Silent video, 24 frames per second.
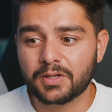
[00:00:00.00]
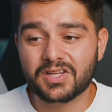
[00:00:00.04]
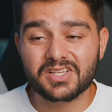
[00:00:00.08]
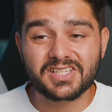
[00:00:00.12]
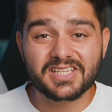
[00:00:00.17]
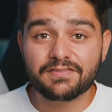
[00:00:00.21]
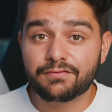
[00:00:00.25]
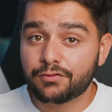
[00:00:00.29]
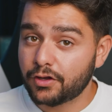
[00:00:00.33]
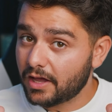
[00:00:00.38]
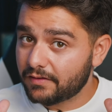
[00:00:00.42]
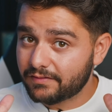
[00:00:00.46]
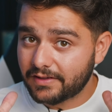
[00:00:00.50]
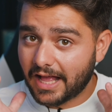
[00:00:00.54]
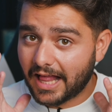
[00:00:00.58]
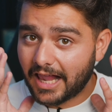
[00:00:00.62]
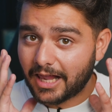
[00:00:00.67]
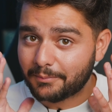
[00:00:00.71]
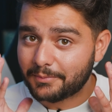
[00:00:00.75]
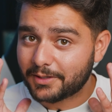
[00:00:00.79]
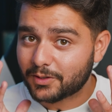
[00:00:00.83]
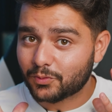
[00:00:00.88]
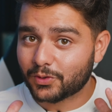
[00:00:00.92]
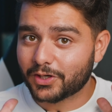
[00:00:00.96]
because if you have a
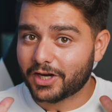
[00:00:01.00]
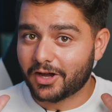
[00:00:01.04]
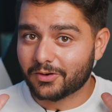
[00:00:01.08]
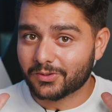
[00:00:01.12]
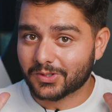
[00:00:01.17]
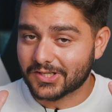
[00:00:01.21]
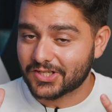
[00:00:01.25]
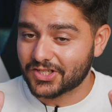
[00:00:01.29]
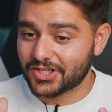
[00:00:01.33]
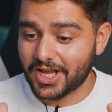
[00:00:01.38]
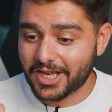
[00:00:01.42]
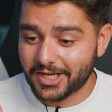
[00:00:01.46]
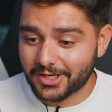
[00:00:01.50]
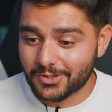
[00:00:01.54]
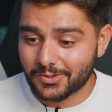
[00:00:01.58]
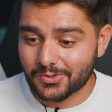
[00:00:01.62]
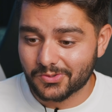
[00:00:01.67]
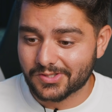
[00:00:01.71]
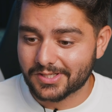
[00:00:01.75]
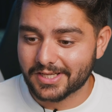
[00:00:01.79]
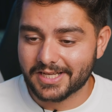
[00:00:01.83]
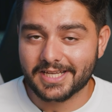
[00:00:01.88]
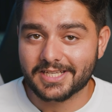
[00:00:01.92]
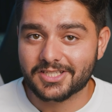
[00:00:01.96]
helmet without the
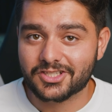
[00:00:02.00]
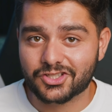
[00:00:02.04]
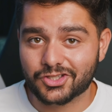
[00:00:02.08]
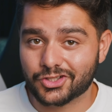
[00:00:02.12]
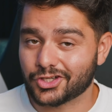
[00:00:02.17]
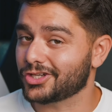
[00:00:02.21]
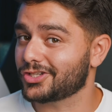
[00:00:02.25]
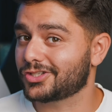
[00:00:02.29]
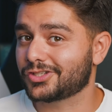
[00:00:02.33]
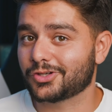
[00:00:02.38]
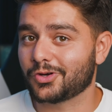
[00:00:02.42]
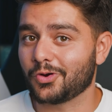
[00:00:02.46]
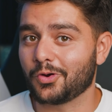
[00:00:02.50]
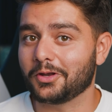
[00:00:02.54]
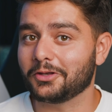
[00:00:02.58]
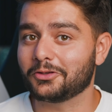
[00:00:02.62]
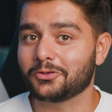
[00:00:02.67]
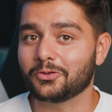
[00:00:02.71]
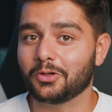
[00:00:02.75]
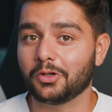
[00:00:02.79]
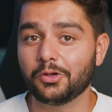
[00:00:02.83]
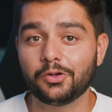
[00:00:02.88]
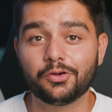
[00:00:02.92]
shadows it's just going to